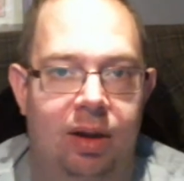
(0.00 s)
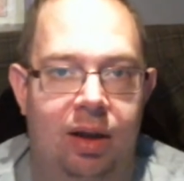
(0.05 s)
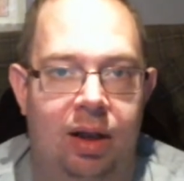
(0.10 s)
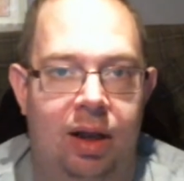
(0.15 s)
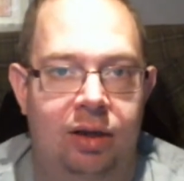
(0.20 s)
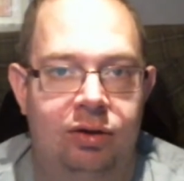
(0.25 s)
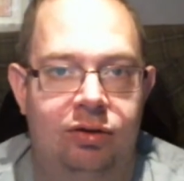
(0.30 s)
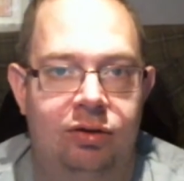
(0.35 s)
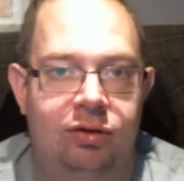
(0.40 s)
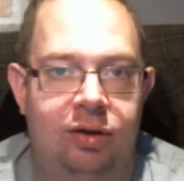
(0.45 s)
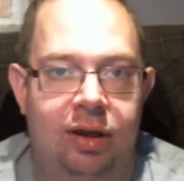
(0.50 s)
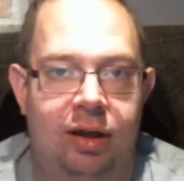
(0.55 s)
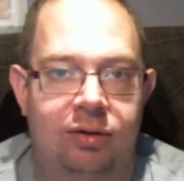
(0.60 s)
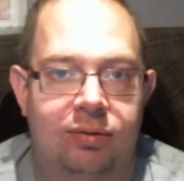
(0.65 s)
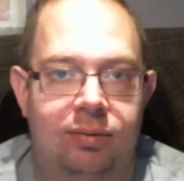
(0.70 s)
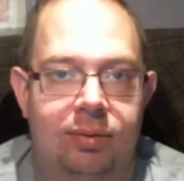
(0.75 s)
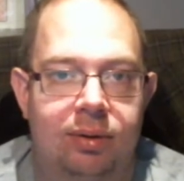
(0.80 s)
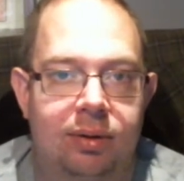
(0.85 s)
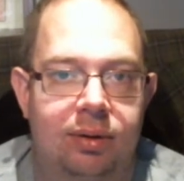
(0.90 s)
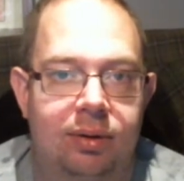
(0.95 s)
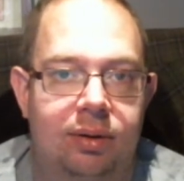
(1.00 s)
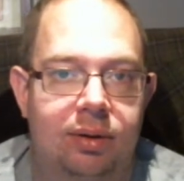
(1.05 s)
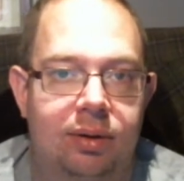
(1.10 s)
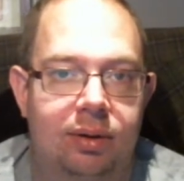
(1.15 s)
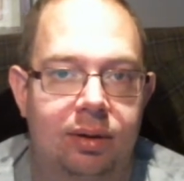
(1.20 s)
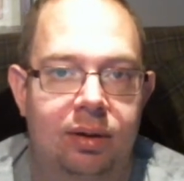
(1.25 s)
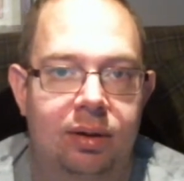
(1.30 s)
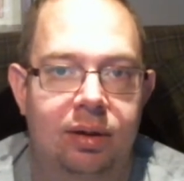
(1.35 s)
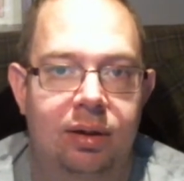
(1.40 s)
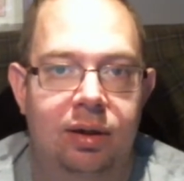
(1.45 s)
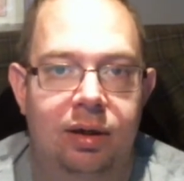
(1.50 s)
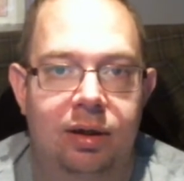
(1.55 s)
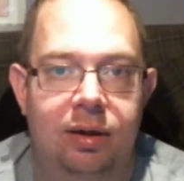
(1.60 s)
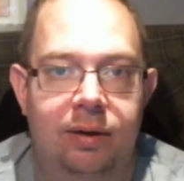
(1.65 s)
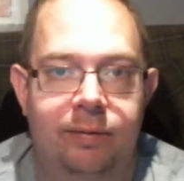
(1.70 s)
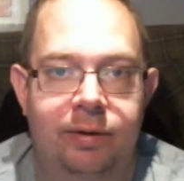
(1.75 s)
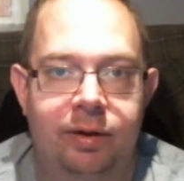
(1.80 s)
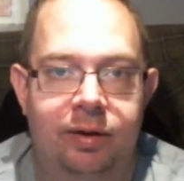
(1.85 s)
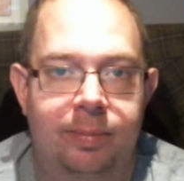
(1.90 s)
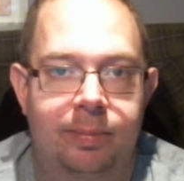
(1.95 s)
I just can't work
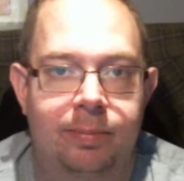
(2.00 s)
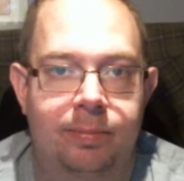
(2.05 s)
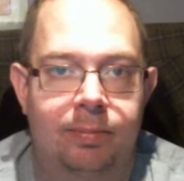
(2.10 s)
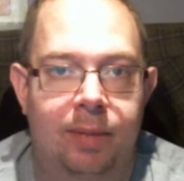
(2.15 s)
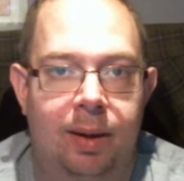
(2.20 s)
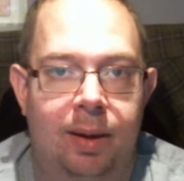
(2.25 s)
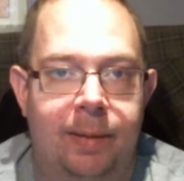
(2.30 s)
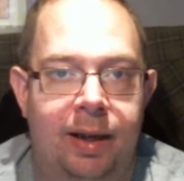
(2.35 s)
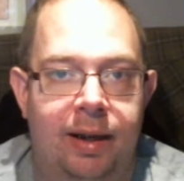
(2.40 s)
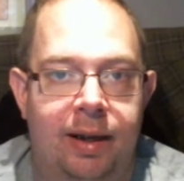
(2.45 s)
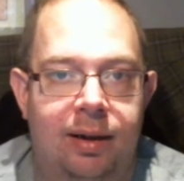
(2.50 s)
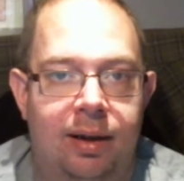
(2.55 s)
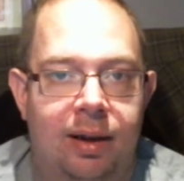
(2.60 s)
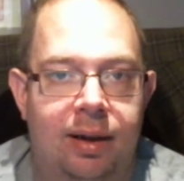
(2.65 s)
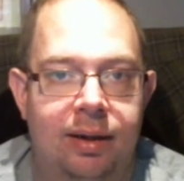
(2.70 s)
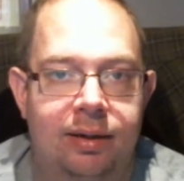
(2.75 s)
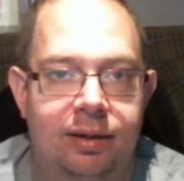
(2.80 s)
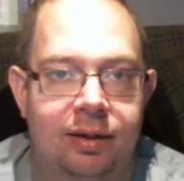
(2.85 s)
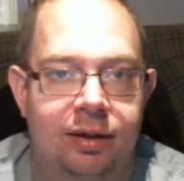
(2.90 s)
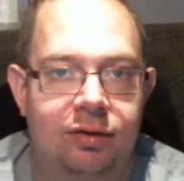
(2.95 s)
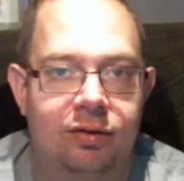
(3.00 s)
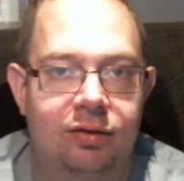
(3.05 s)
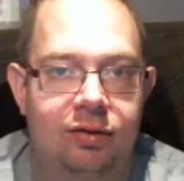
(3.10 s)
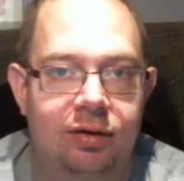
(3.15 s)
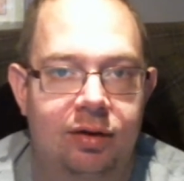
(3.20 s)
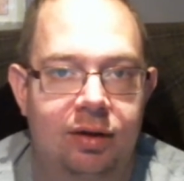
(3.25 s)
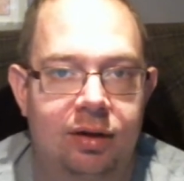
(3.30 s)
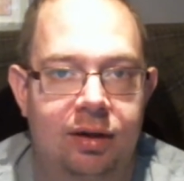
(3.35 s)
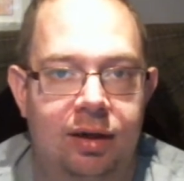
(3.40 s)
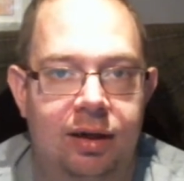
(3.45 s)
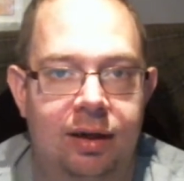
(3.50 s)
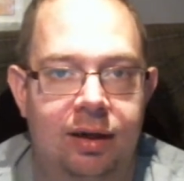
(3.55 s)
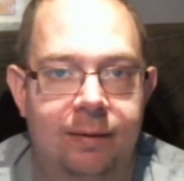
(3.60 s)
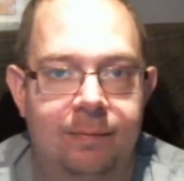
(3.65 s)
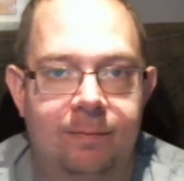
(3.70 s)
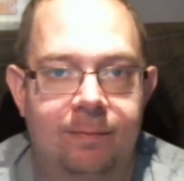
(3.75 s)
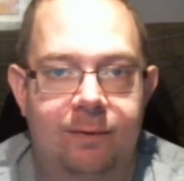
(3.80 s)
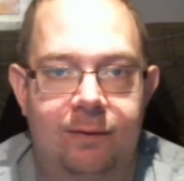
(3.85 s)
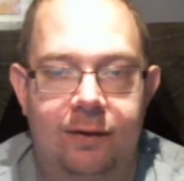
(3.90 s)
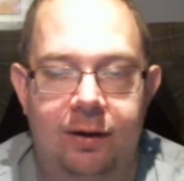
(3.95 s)
with my back like this. I'm
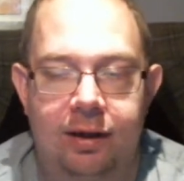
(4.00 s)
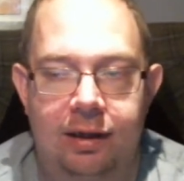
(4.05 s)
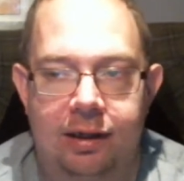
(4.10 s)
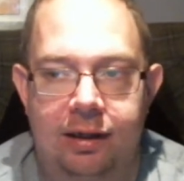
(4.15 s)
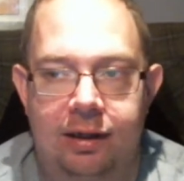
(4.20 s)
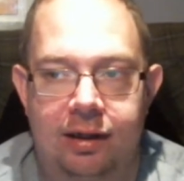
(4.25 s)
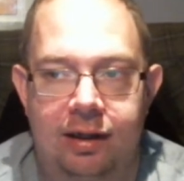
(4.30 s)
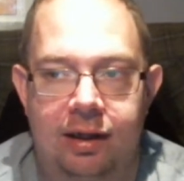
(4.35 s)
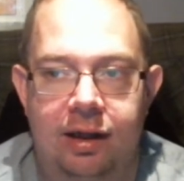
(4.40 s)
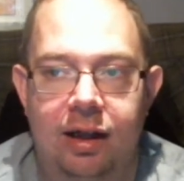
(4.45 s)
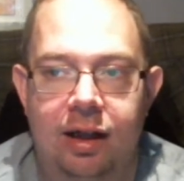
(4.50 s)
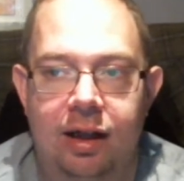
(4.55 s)
feeling